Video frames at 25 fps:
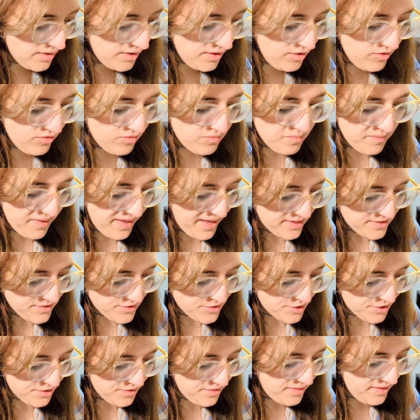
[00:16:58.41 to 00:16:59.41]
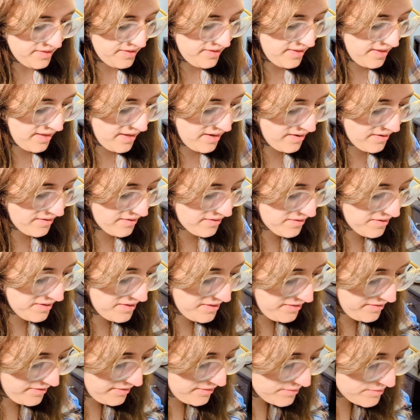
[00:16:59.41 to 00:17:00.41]
You've mastered the care
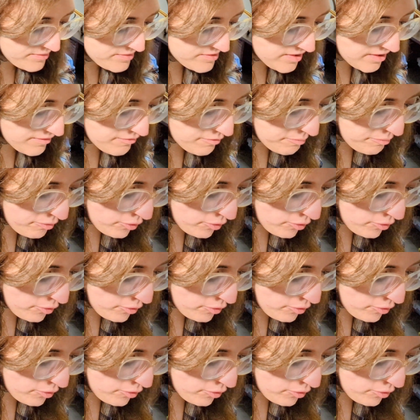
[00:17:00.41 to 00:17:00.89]
and use of a